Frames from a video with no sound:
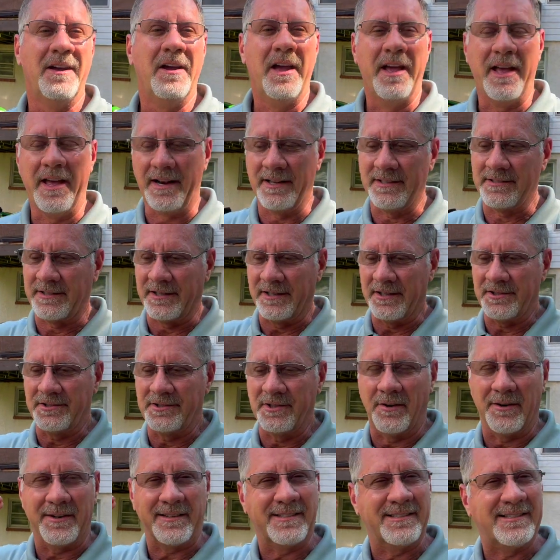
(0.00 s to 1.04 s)
and it's gonna
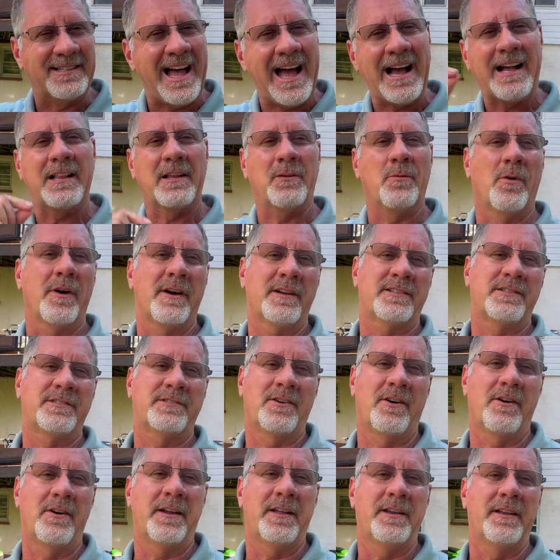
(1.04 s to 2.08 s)
show exactly where it
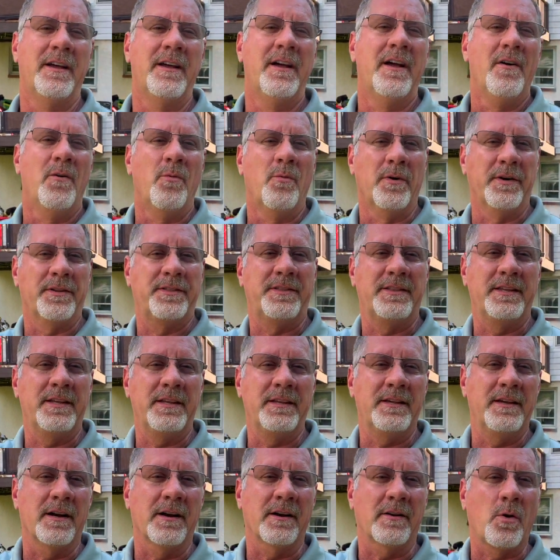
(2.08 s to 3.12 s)
started with
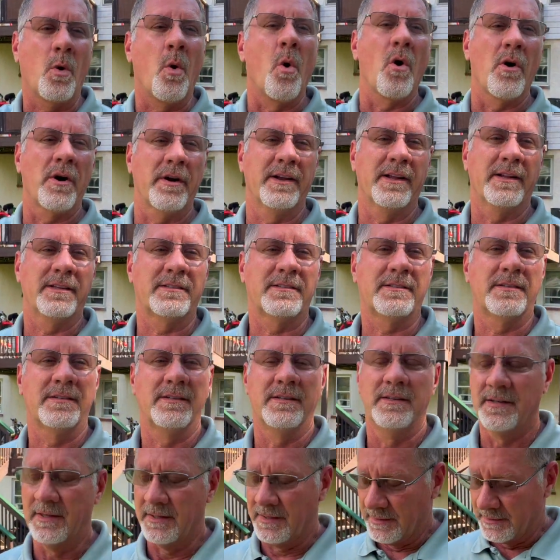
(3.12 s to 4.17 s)
the coordinates.
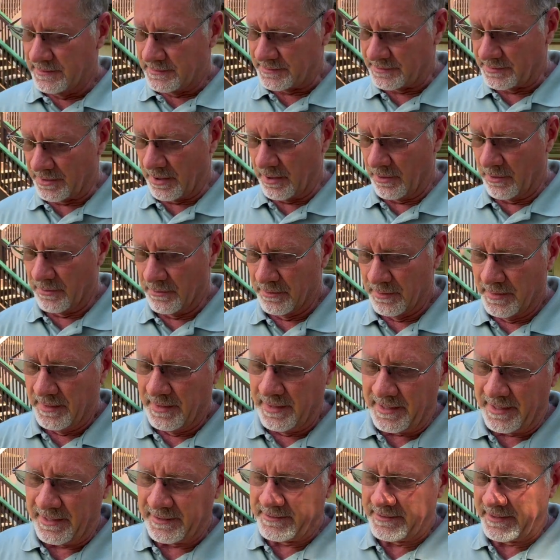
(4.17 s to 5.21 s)
So
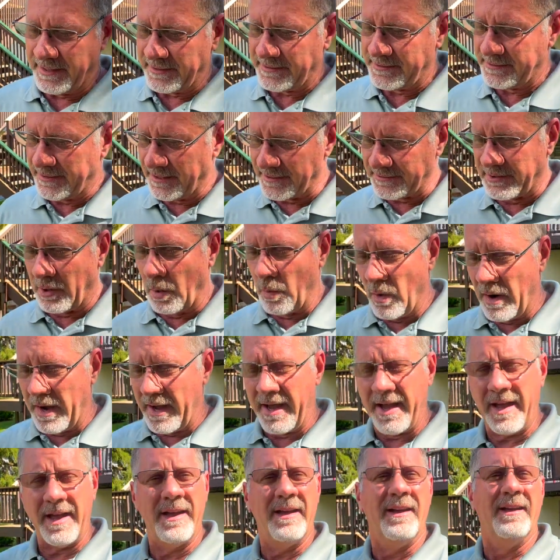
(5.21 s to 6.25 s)
it's just a
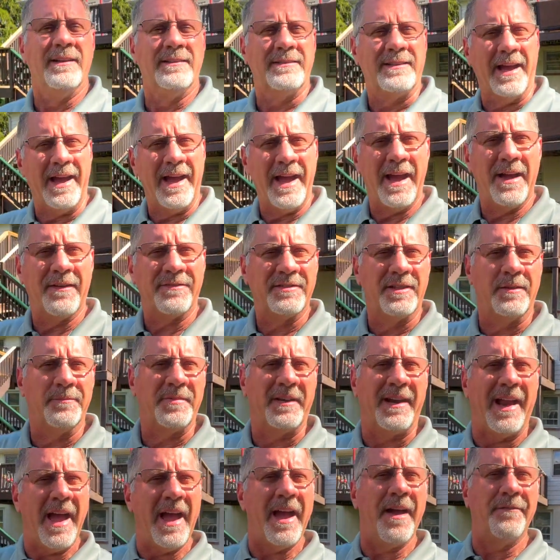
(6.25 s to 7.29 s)
way to have something
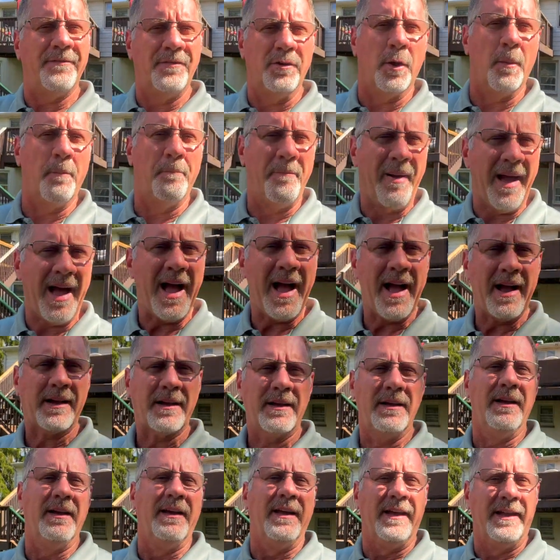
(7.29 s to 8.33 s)
have your back,
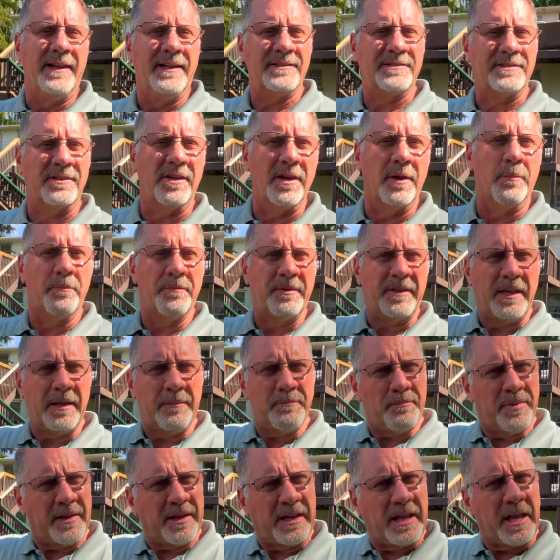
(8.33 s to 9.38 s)
and it's gonna
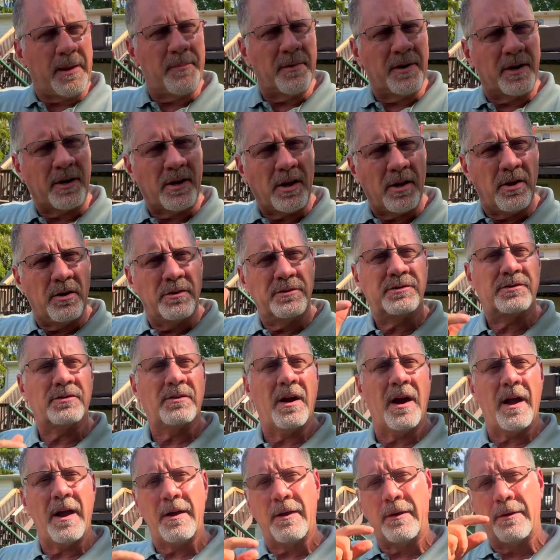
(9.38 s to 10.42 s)
be keeping a closer
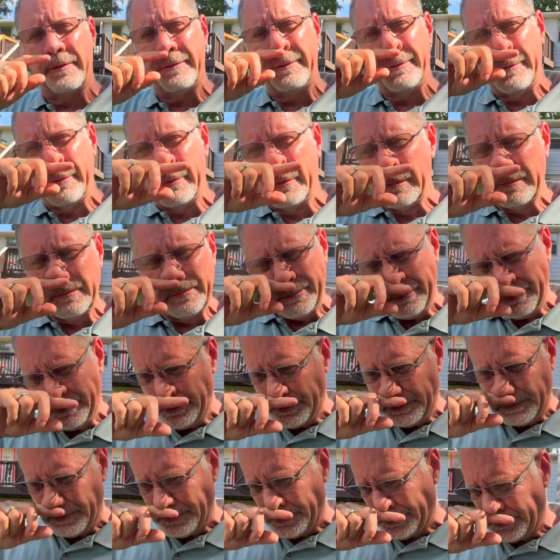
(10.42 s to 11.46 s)
eye on you
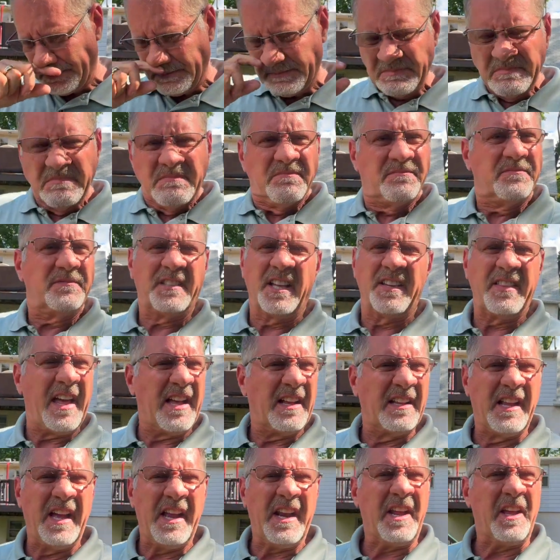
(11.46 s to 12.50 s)
than
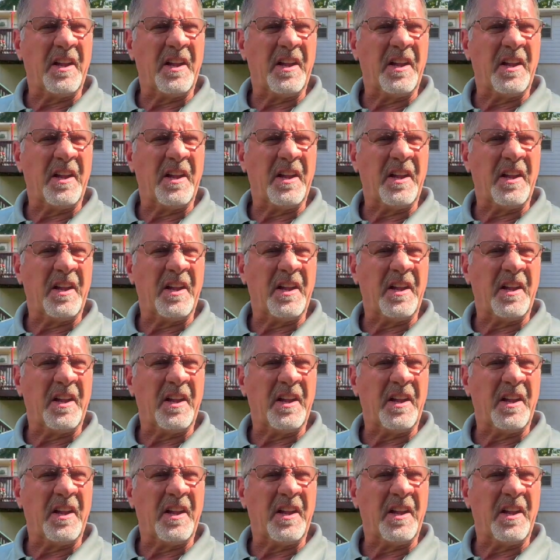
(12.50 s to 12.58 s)
that lady